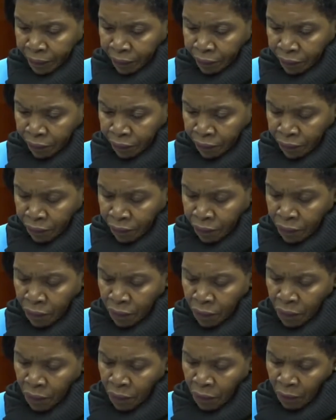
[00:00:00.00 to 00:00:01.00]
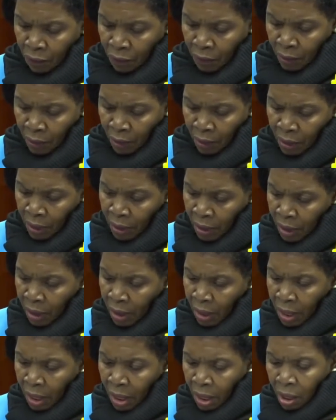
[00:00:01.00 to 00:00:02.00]

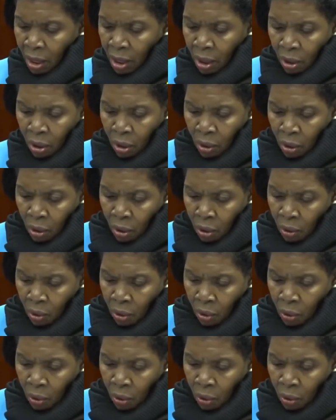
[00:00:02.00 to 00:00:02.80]
No one is speaking in this clip.